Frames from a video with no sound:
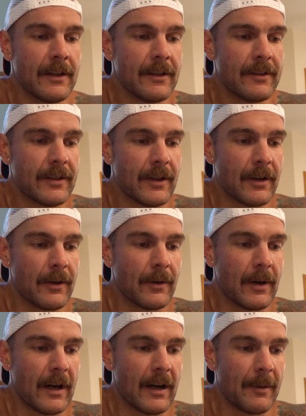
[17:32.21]

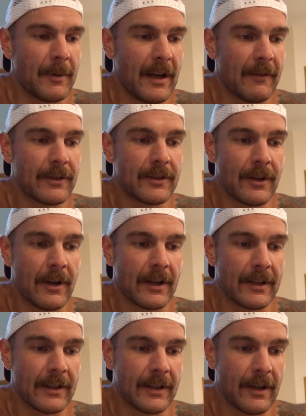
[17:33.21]
So after
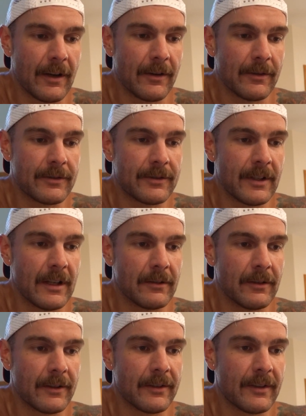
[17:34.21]
talking to Coach, it
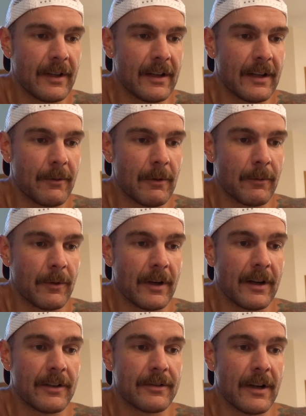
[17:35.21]
looks like what we're
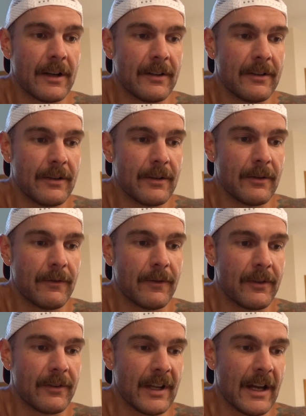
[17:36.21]
going to try to do for
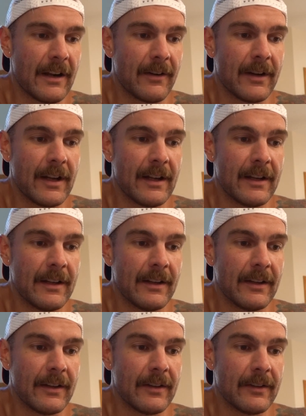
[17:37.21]
Saturday
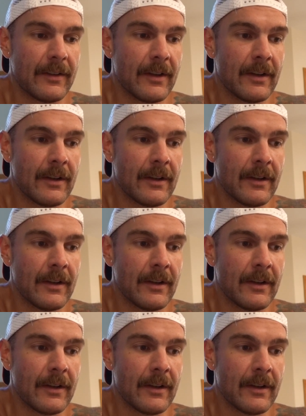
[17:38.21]
is